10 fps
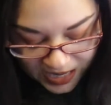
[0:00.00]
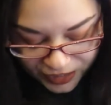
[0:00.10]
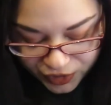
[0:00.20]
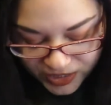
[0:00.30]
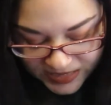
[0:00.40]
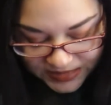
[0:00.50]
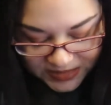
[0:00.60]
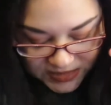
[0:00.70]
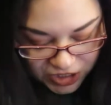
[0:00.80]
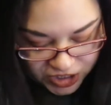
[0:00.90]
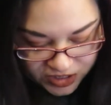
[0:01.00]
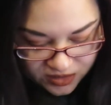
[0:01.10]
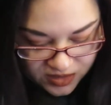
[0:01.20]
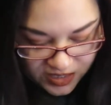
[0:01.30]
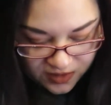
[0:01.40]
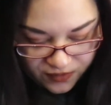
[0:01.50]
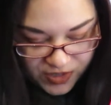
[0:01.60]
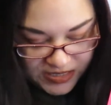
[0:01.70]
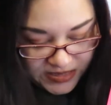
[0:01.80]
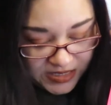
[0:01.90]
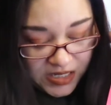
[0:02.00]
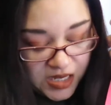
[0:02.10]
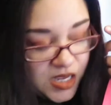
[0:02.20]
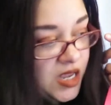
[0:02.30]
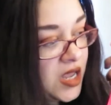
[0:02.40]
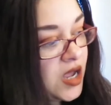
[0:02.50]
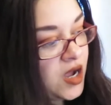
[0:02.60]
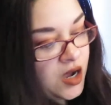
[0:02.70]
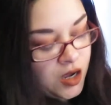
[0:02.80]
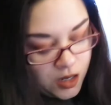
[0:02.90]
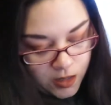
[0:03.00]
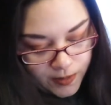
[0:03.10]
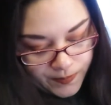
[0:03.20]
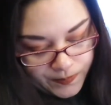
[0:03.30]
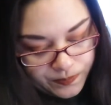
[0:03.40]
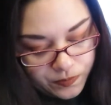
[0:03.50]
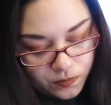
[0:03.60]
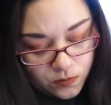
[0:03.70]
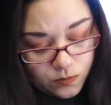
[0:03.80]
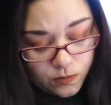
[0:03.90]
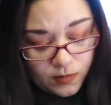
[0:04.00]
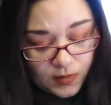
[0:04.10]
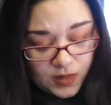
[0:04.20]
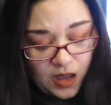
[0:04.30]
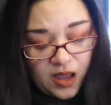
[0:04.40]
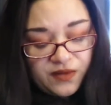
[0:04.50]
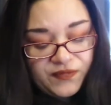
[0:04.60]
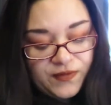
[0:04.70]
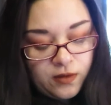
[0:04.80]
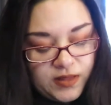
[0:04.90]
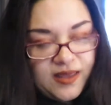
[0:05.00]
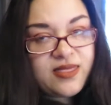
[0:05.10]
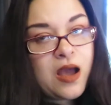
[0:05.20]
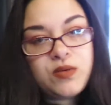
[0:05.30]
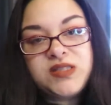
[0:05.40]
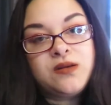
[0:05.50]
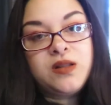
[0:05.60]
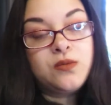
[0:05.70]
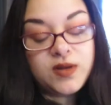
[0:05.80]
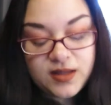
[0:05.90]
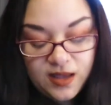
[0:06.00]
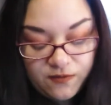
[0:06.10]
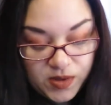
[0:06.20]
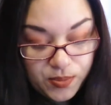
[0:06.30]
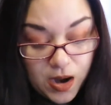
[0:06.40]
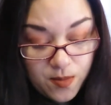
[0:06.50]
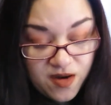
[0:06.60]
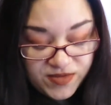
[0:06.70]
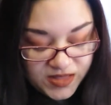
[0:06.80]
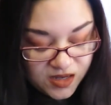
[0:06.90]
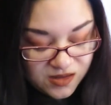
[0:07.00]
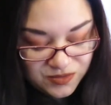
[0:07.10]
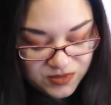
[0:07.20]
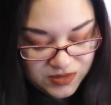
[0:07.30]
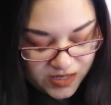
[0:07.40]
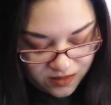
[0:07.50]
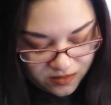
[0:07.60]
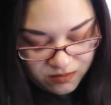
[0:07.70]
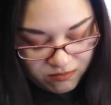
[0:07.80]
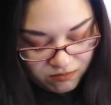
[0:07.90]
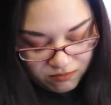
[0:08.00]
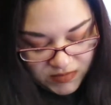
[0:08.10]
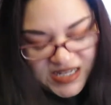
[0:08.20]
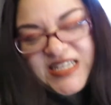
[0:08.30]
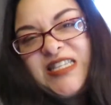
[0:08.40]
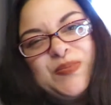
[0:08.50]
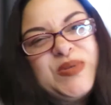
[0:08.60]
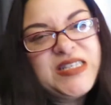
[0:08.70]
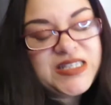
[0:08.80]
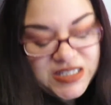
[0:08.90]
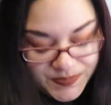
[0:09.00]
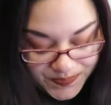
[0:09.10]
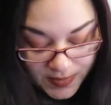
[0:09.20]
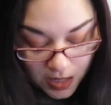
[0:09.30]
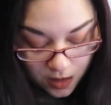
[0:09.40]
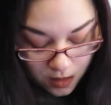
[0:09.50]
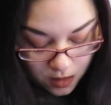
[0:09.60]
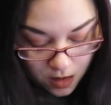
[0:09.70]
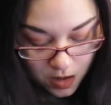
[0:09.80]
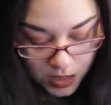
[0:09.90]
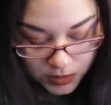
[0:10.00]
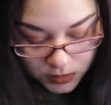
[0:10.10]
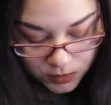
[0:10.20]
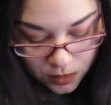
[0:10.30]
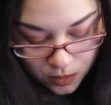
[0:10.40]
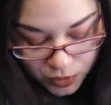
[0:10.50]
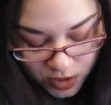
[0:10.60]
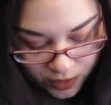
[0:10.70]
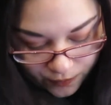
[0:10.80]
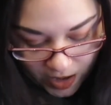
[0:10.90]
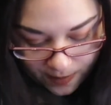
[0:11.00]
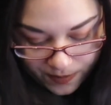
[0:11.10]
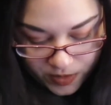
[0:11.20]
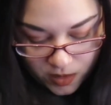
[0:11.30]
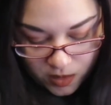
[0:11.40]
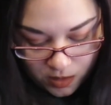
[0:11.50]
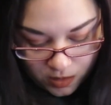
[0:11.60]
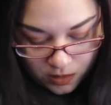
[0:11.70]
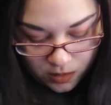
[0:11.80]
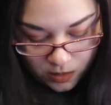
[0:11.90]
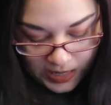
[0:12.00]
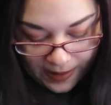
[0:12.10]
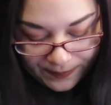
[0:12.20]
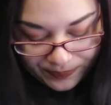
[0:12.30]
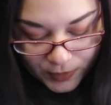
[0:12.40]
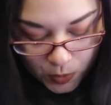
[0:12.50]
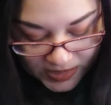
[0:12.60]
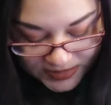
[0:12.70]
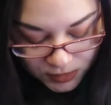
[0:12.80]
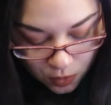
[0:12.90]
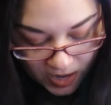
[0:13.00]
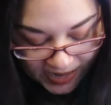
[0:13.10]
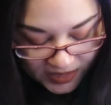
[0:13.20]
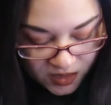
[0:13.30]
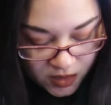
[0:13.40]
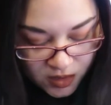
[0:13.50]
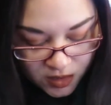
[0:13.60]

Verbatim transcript: kind of crazy this year kind of crazy um I felt like that was the only one that gave me a problem everything else was like easy peasy so I'm trying to grab the yeah okay so I